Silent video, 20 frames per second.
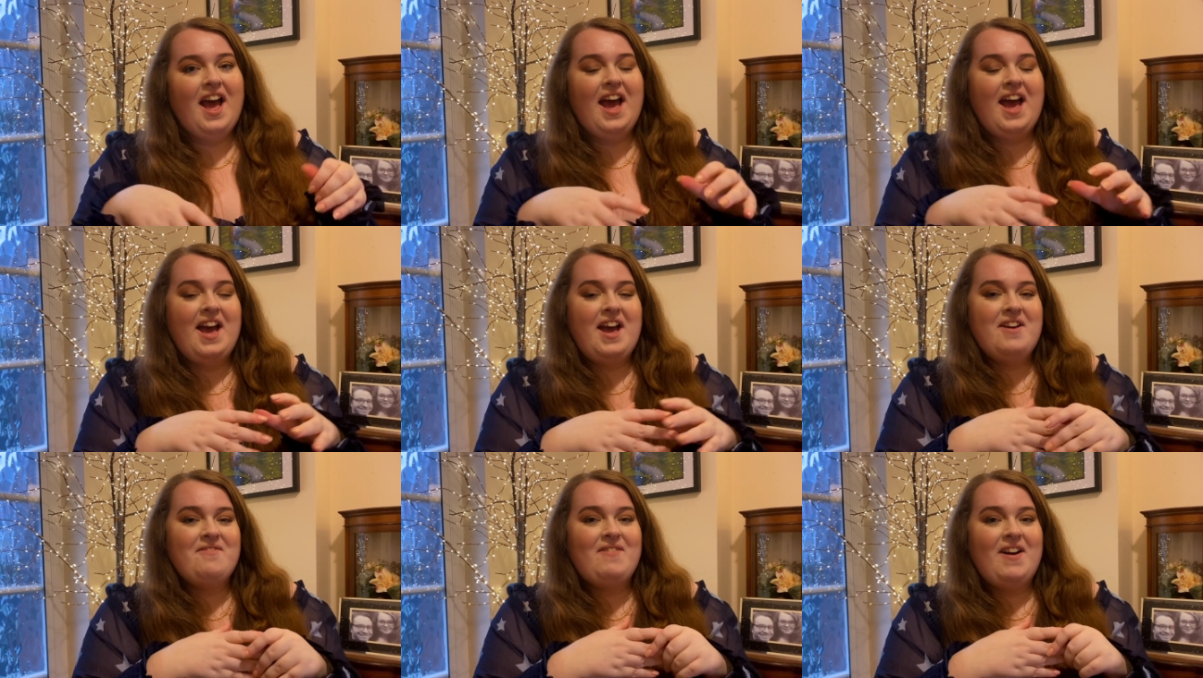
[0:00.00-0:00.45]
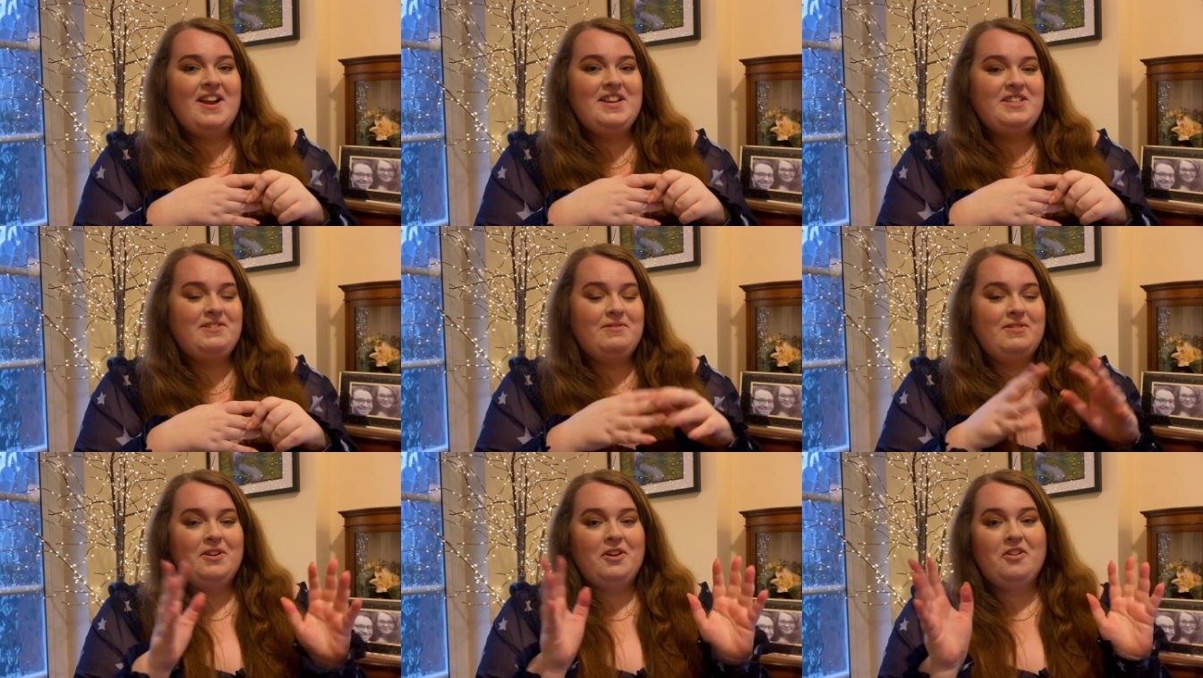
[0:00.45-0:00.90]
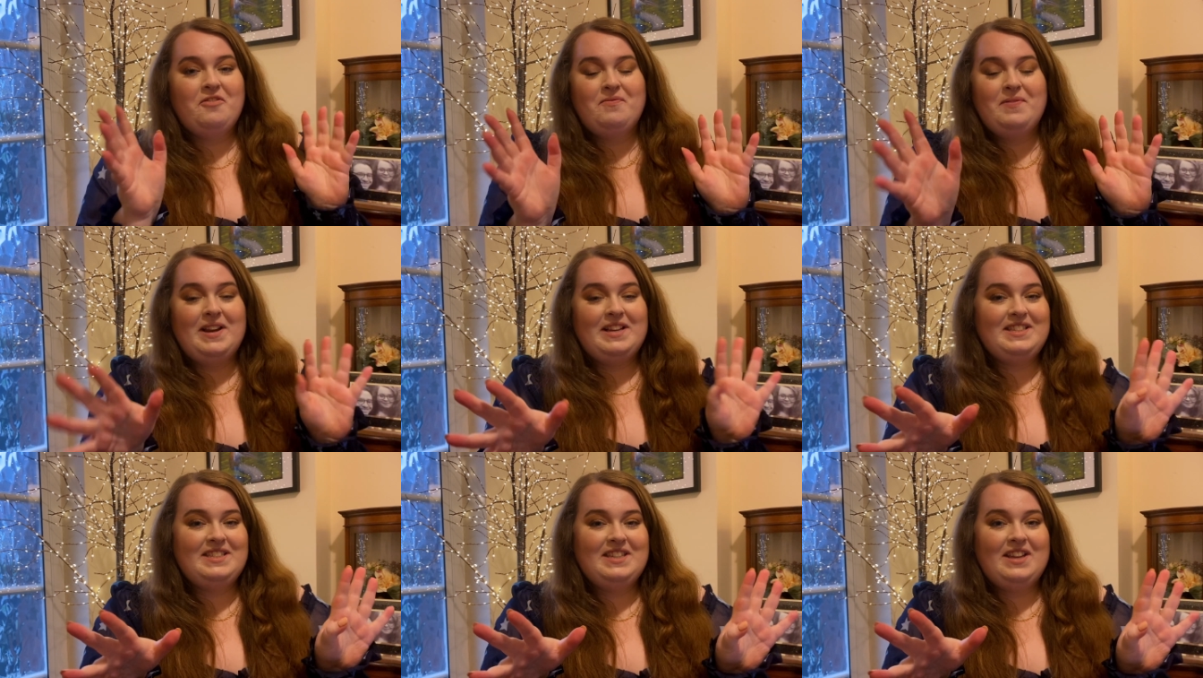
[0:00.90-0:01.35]
Um, I do a lot of
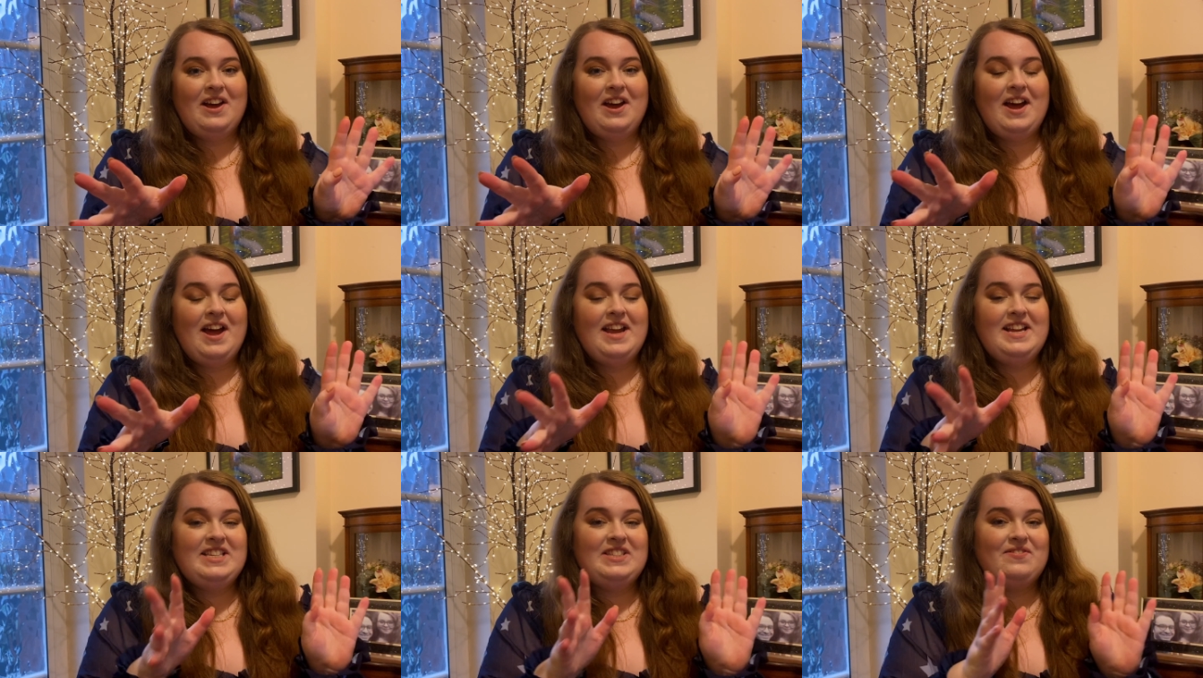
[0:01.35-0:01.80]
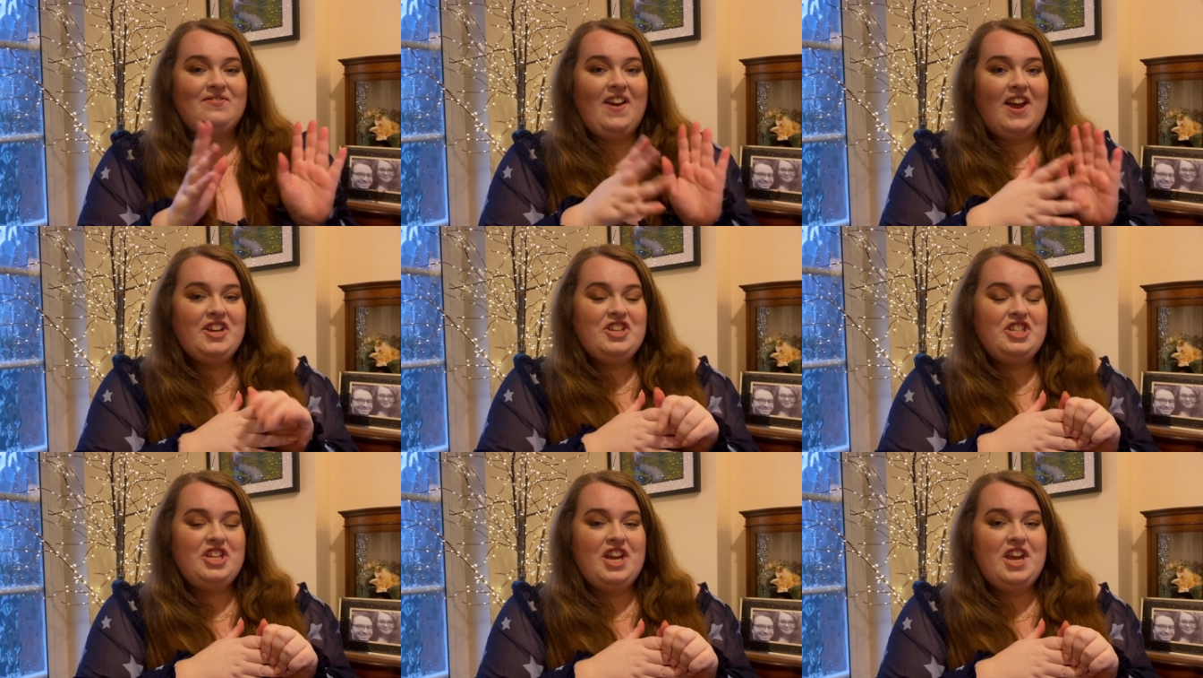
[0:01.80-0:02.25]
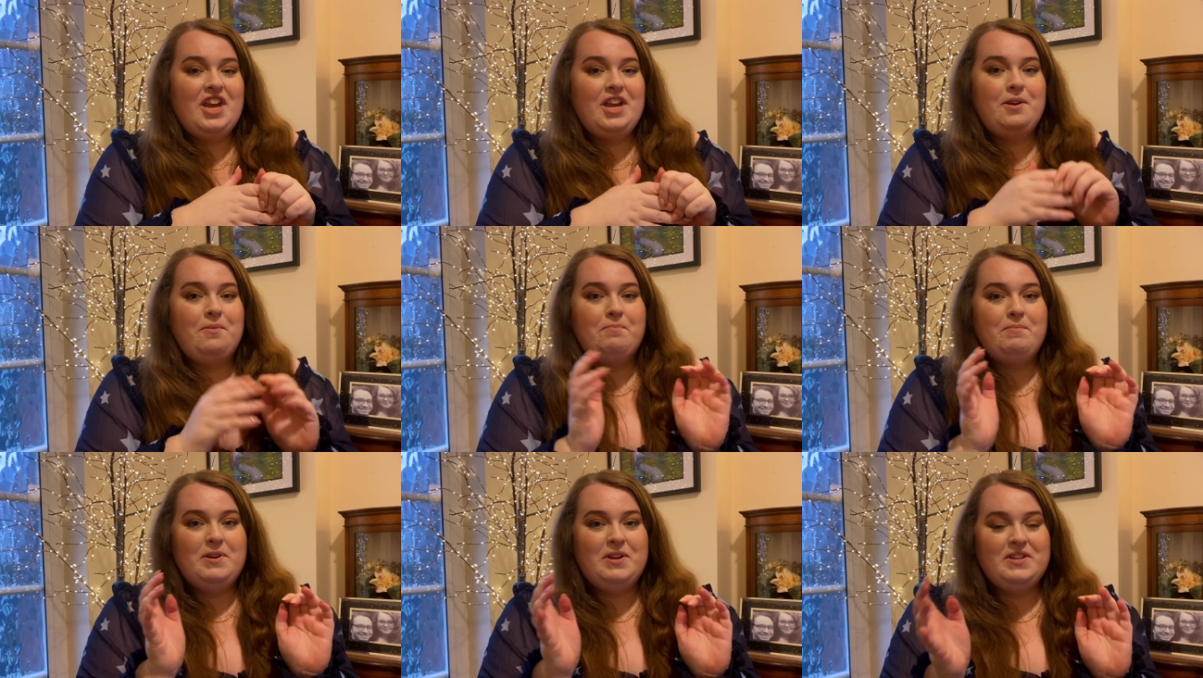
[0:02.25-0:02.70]
plus size,
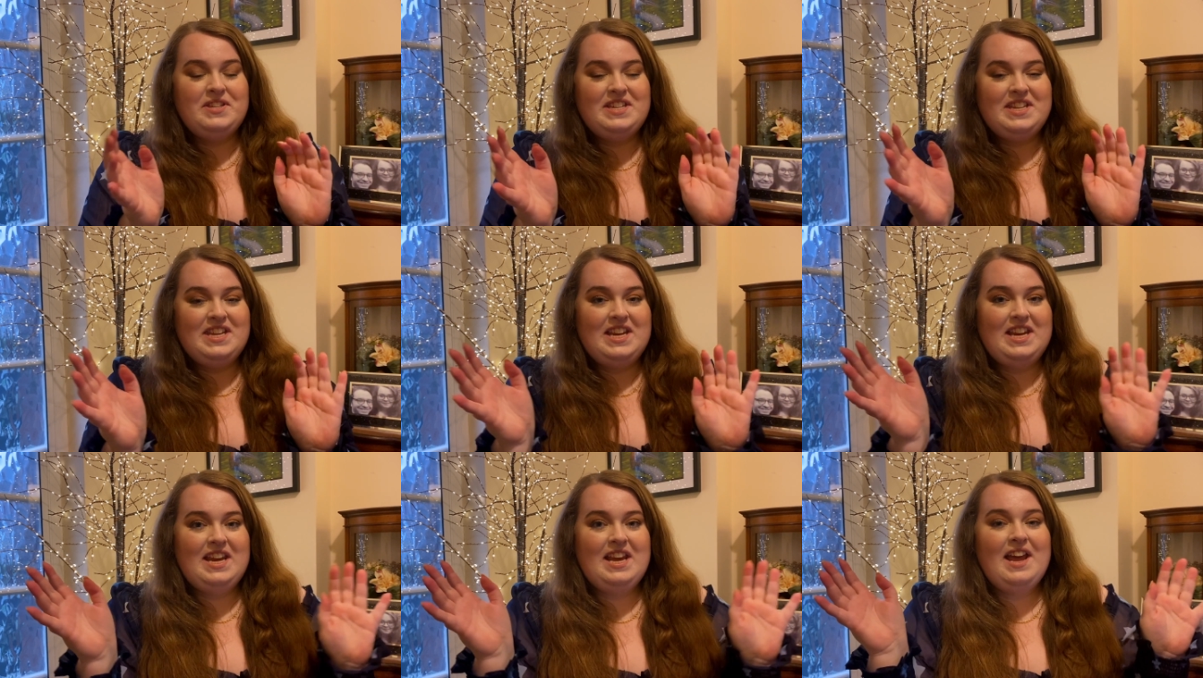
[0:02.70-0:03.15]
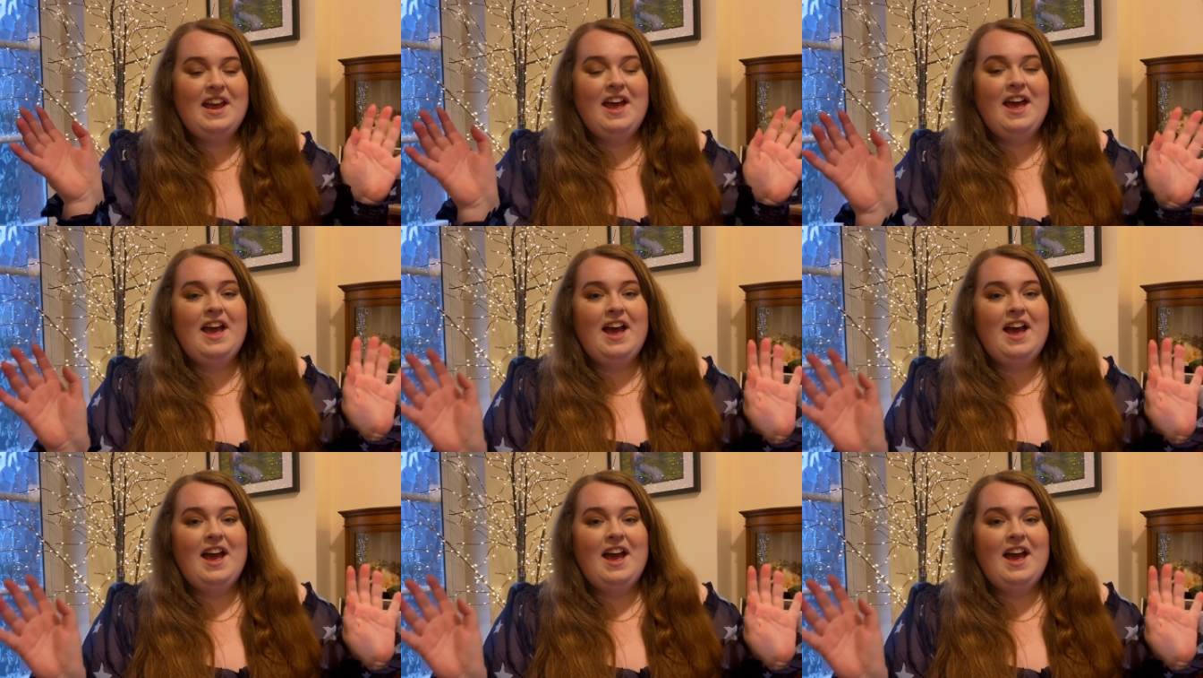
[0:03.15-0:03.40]
fashion, beauty,